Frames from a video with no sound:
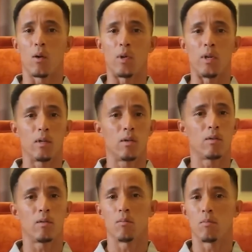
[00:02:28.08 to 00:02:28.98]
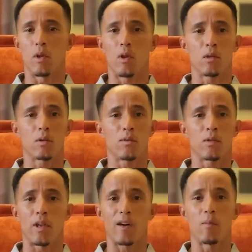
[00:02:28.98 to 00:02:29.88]
with lots
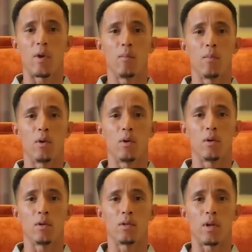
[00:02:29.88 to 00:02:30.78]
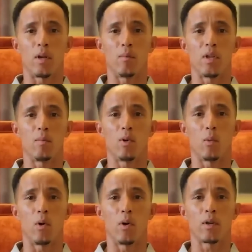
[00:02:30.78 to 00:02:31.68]
of staff members and
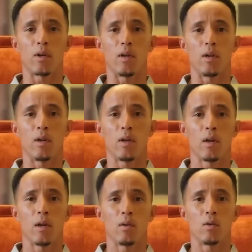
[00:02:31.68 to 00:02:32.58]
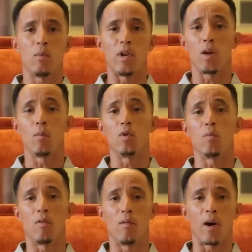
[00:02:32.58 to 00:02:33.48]
people working to be able
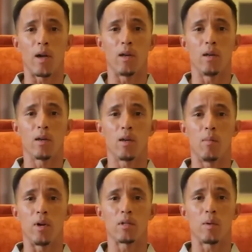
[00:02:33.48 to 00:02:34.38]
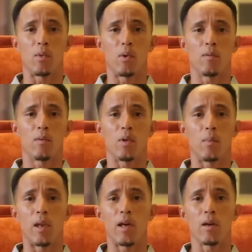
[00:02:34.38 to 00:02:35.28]
to provide the best support for
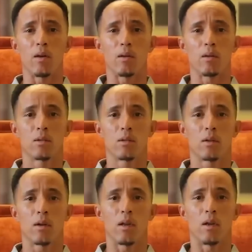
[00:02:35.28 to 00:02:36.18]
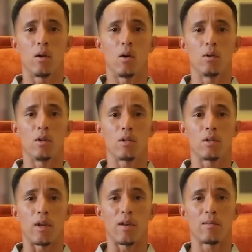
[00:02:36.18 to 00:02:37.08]
the players and the coaching
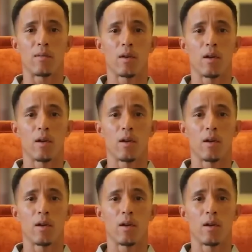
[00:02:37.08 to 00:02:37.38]
staff.